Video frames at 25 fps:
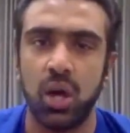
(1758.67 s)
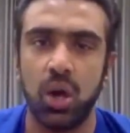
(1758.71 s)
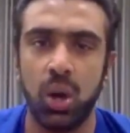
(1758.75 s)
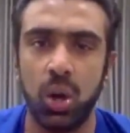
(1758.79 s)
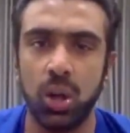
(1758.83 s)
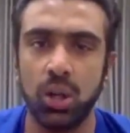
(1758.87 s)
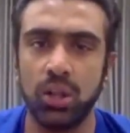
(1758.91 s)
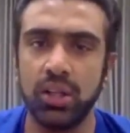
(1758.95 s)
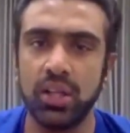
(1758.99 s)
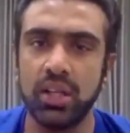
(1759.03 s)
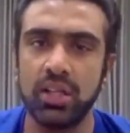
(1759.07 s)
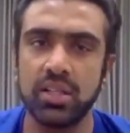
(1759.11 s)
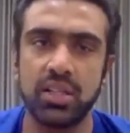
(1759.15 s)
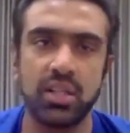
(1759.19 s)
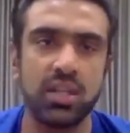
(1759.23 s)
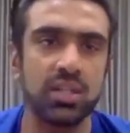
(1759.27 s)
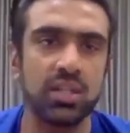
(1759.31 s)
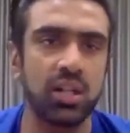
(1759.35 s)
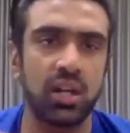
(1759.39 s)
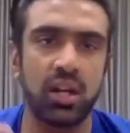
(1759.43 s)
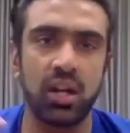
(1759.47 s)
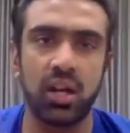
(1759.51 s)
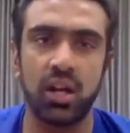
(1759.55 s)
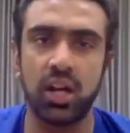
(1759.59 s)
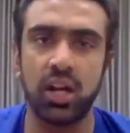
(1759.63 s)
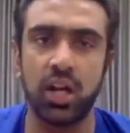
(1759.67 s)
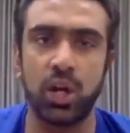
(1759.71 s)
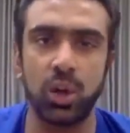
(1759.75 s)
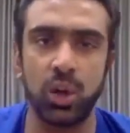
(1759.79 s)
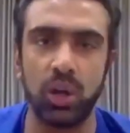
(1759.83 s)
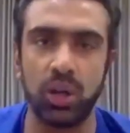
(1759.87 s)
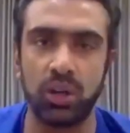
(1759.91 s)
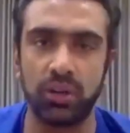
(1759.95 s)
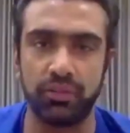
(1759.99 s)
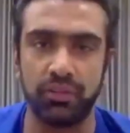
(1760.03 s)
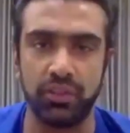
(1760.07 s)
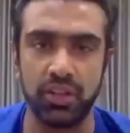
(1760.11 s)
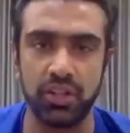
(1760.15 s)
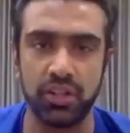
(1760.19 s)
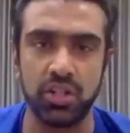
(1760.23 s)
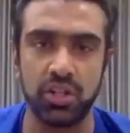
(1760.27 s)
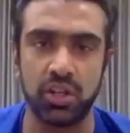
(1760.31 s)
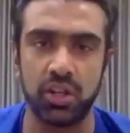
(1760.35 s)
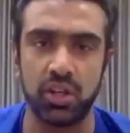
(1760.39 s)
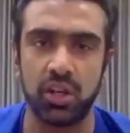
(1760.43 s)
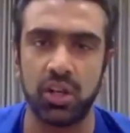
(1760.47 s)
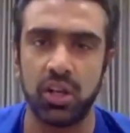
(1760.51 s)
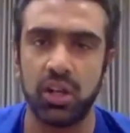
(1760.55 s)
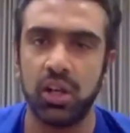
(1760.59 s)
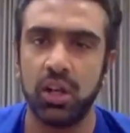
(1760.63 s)
All these things are a regular
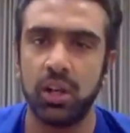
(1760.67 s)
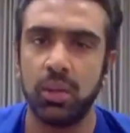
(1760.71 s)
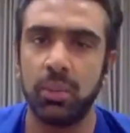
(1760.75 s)
feature.